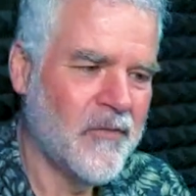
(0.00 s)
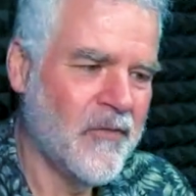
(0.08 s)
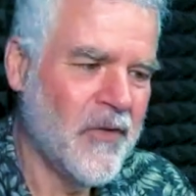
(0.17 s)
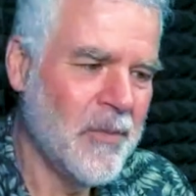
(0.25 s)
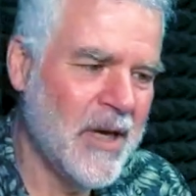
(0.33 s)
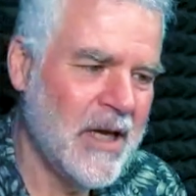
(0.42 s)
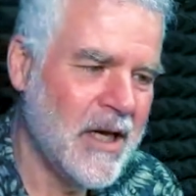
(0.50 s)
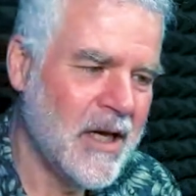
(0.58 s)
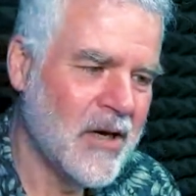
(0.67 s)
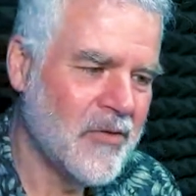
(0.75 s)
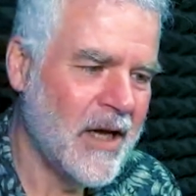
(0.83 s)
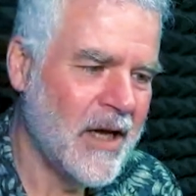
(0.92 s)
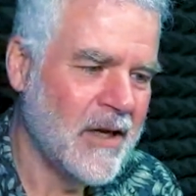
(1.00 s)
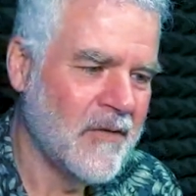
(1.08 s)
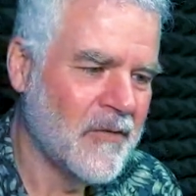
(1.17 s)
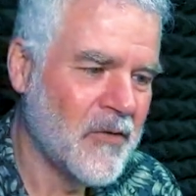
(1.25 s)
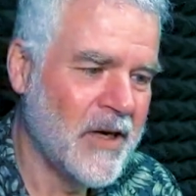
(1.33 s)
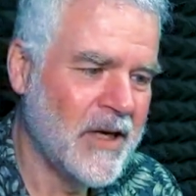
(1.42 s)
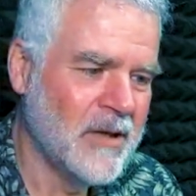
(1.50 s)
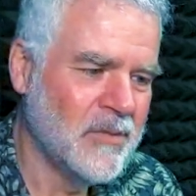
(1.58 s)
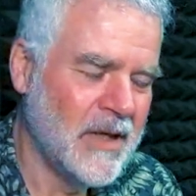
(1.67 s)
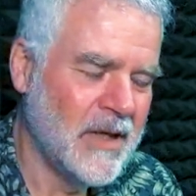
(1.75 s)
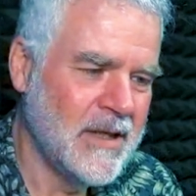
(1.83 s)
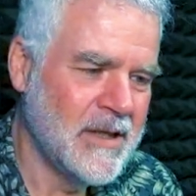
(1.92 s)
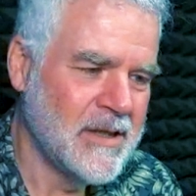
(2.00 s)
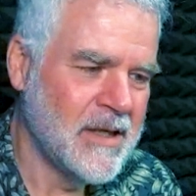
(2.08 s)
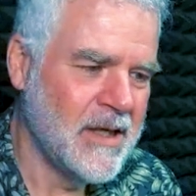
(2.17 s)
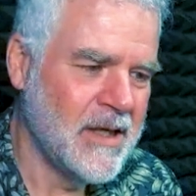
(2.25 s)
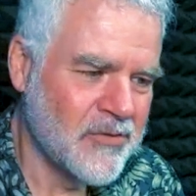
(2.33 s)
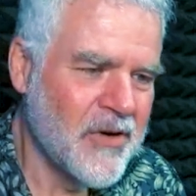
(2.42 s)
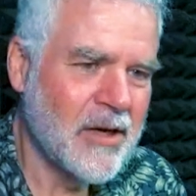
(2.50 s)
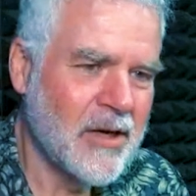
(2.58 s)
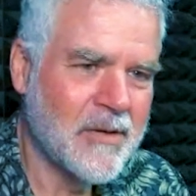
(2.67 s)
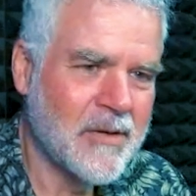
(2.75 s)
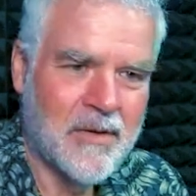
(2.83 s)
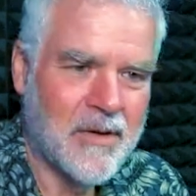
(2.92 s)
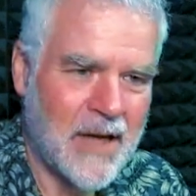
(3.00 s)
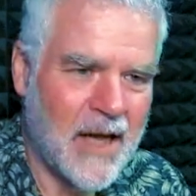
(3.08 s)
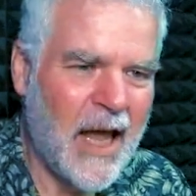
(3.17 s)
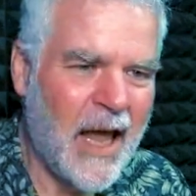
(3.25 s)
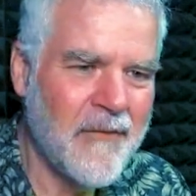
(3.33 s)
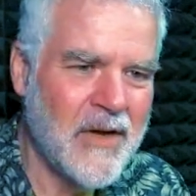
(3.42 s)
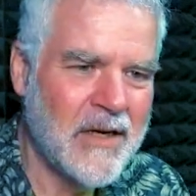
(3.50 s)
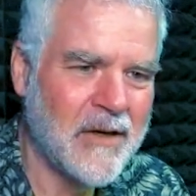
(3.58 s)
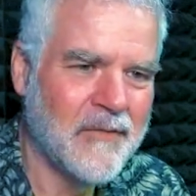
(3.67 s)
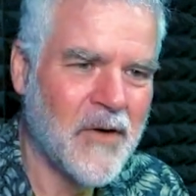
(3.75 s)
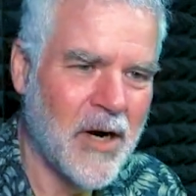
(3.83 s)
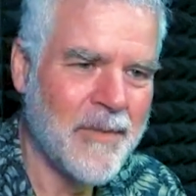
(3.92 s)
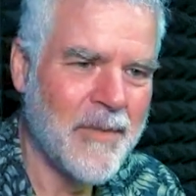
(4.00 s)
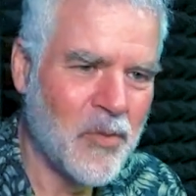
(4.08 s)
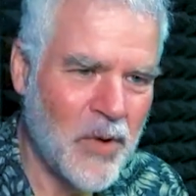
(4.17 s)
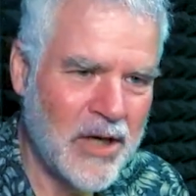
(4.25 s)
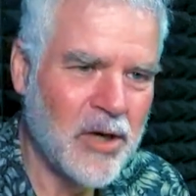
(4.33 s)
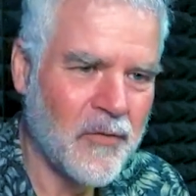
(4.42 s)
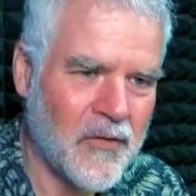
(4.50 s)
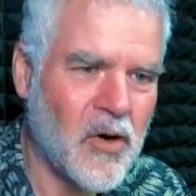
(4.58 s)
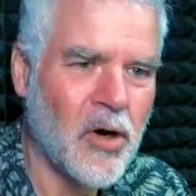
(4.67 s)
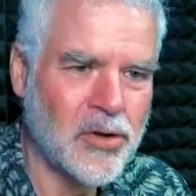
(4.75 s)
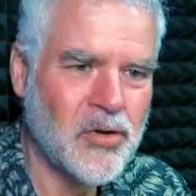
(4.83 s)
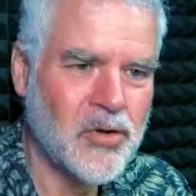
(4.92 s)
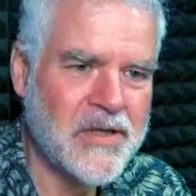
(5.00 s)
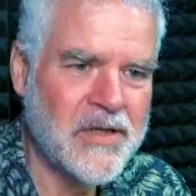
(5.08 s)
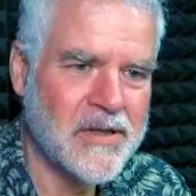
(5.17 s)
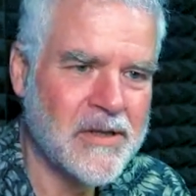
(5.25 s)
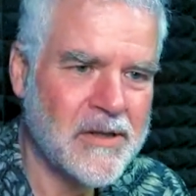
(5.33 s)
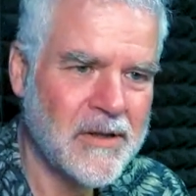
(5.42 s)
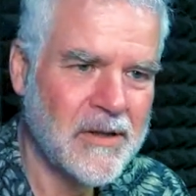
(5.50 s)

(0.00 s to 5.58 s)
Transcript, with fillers: for me, creating freedom is, is around having an environment where you've got choices.